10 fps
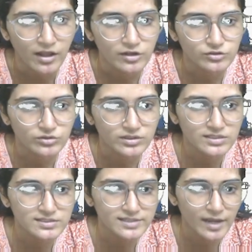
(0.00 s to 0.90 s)
So
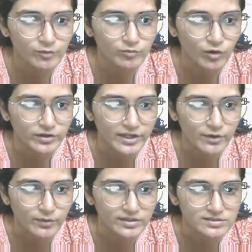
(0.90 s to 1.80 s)
this type of bonding
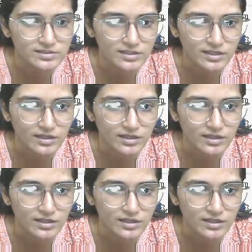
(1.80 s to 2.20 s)
you can see.